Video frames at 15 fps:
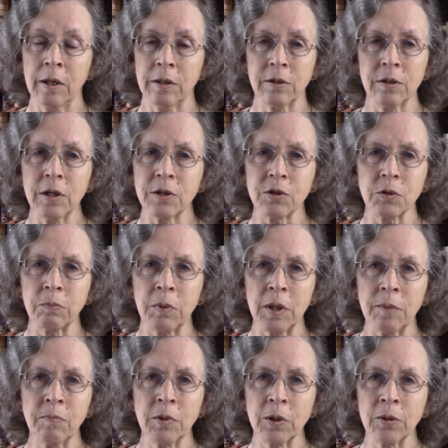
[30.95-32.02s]
It's not so
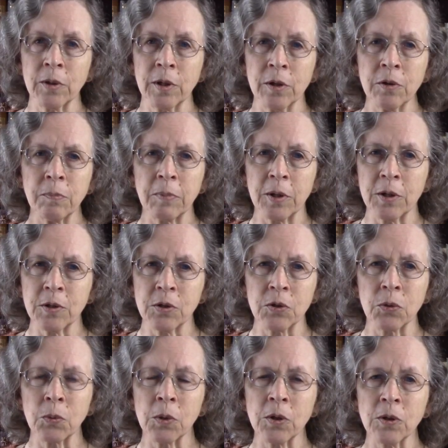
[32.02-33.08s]
popular in other parts of
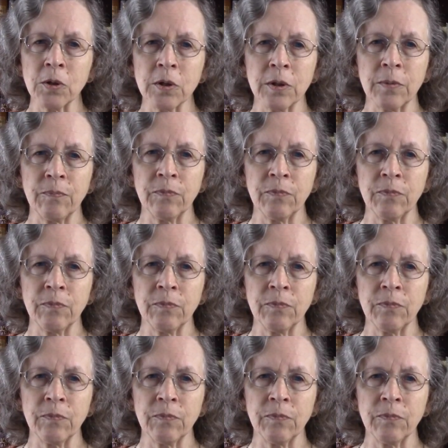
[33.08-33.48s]
the world.